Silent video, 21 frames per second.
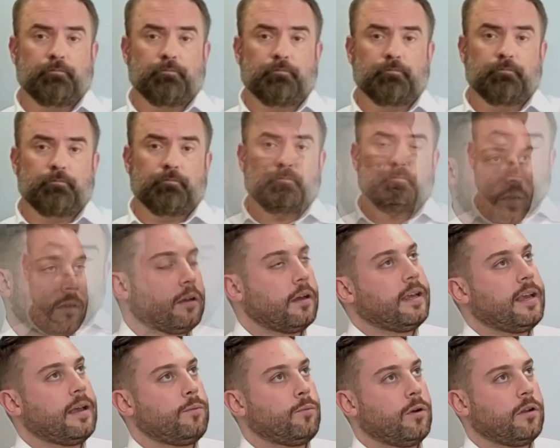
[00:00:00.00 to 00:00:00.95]
So
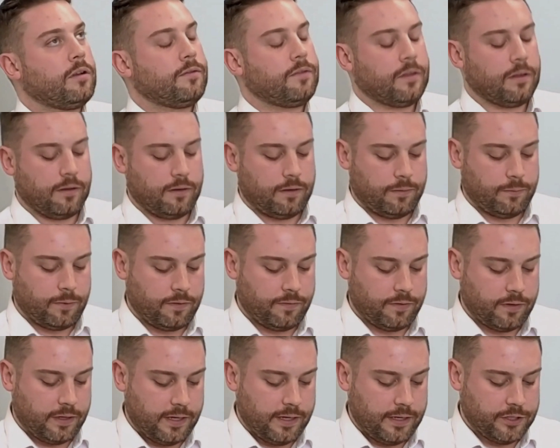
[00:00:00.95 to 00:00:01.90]
again, one of
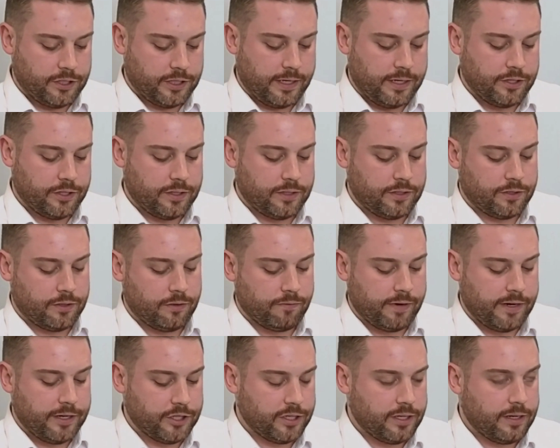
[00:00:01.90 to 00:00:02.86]
the key changes to the
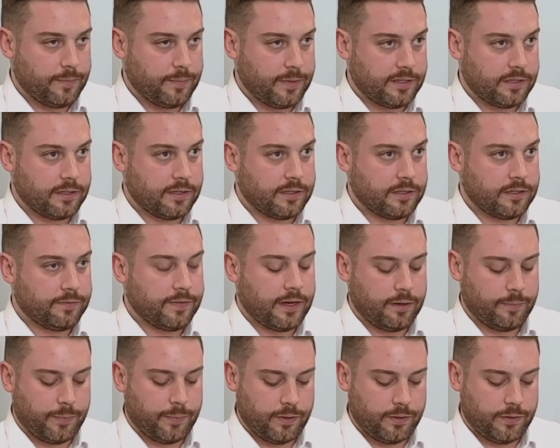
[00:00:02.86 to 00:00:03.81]
regime is that
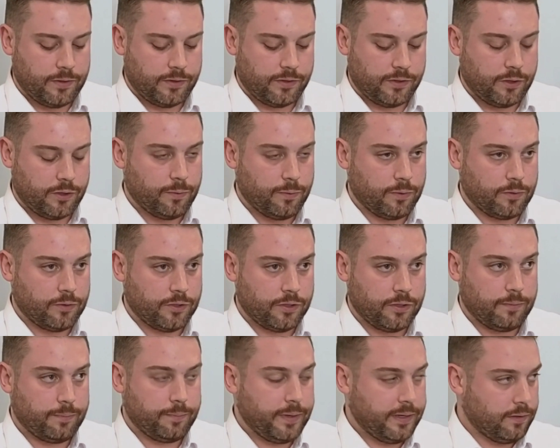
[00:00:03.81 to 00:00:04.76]
developers who want
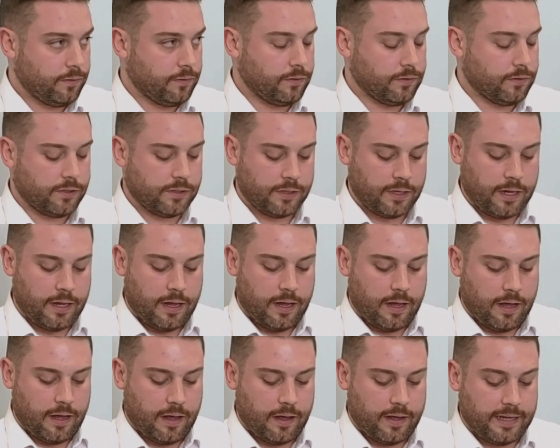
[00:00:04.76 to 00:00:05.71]
to build,
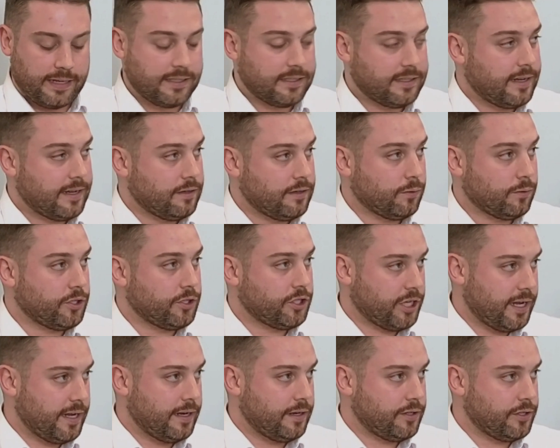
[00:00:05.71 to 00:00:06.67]
extend or
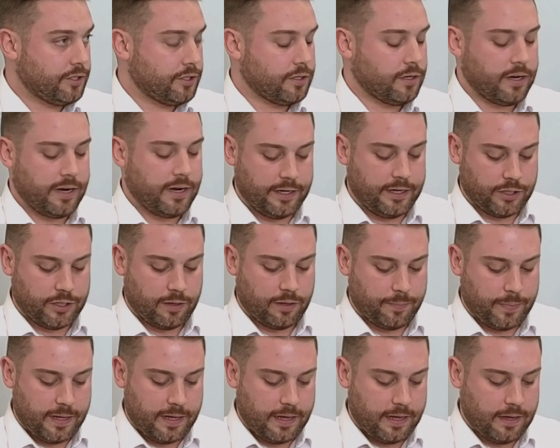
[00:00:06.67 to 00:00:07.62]
change an
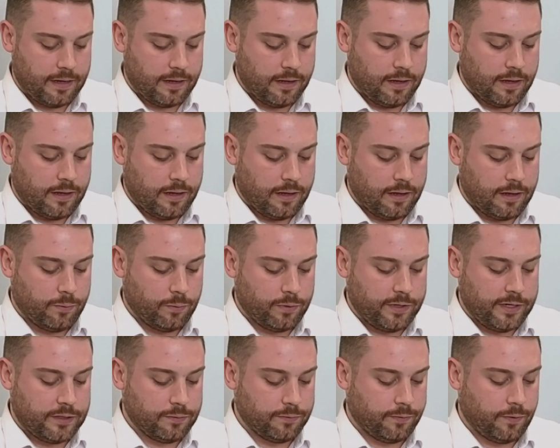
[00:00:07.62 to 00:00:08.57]
HRB will
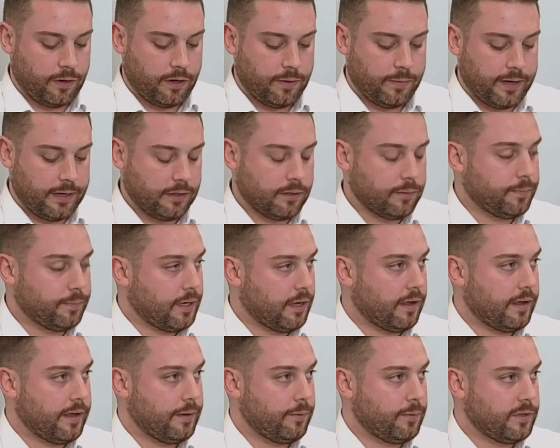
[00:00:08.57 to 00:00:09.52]
need to follow and
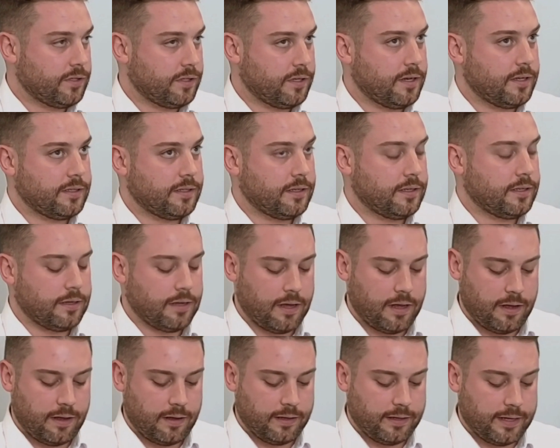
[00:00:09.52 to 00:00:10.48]
comply with certain
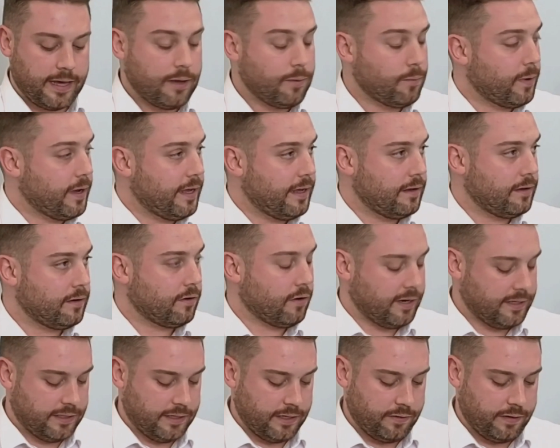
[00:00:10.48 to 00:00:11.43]
gateway
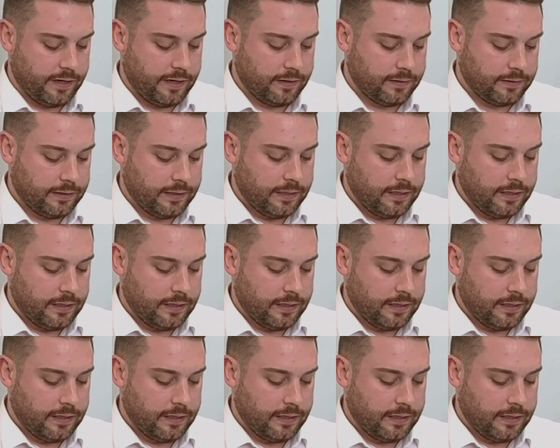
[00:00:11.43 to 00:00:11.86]
criteria.